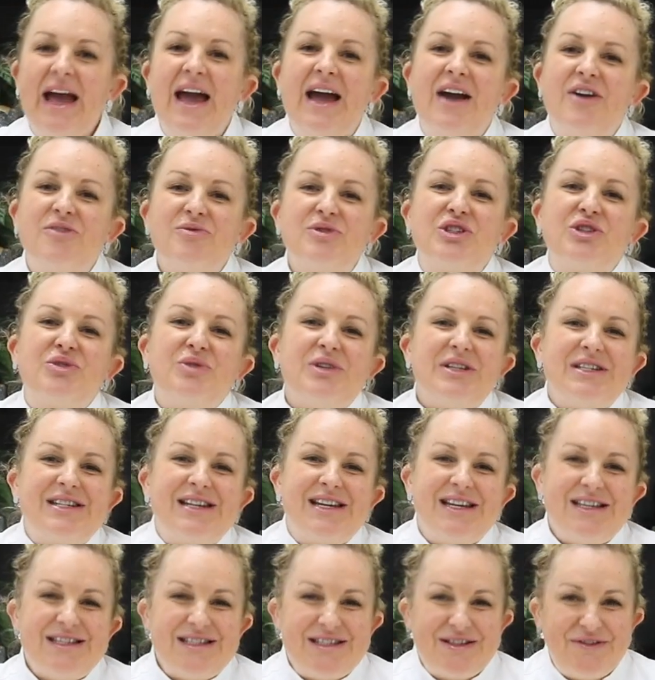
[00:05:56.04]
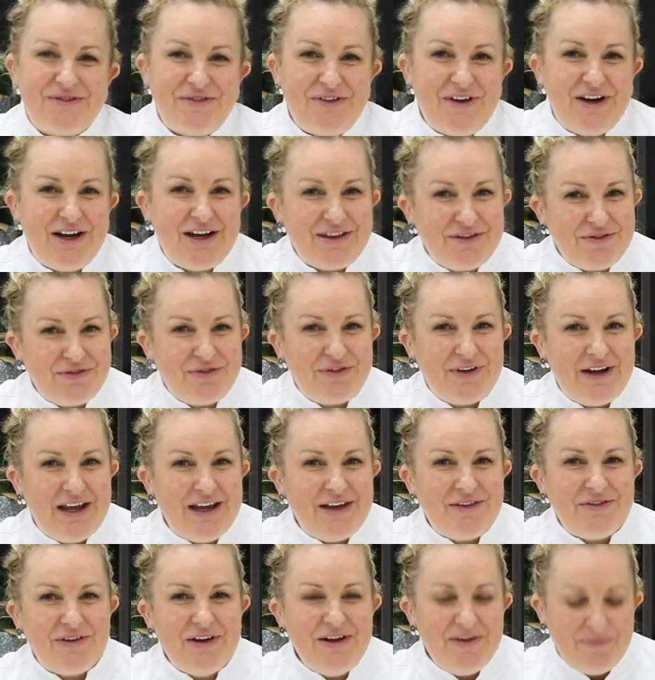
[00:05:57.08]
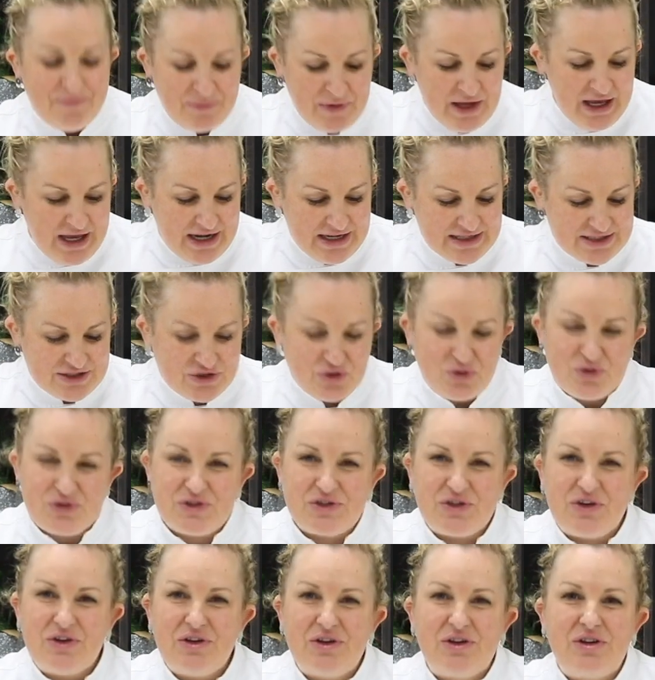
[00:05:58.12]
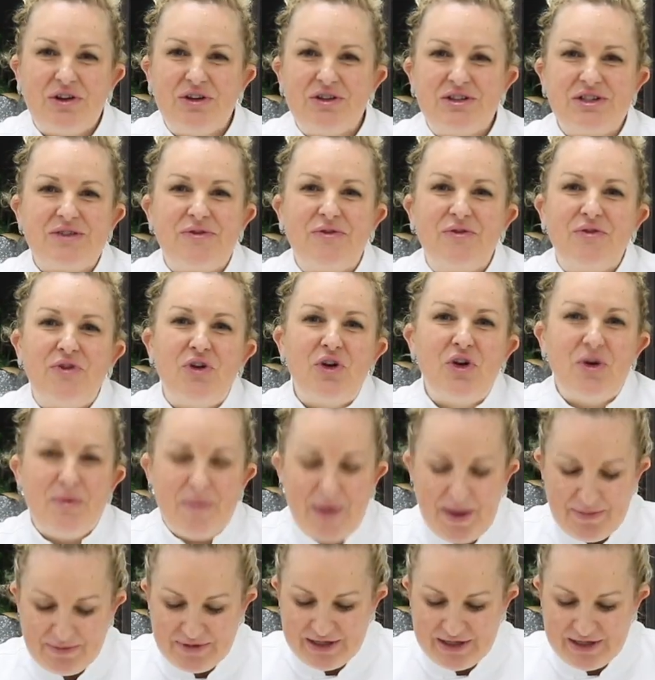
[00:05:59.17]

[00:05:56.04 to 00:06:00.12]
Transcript: helps to intensify the flavour, and it's also going to firm up